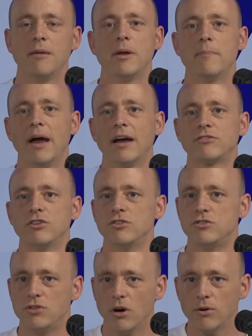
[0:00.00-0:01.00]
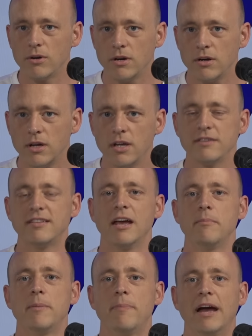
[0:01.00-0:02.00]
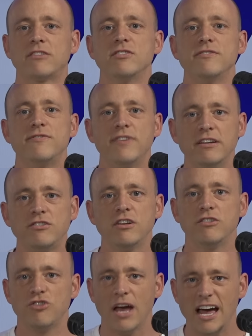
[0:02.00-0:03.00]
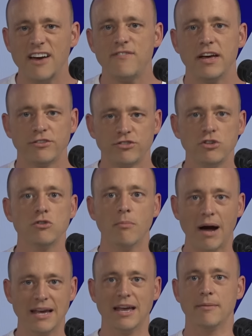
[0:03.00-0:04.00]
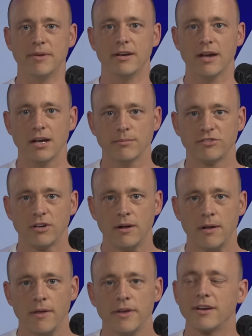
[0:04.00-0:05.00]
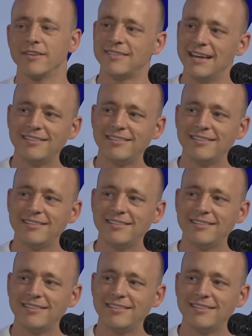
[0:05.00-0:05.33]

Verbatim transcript: me back to Doak. Take me back to vintage FSU Miami games because they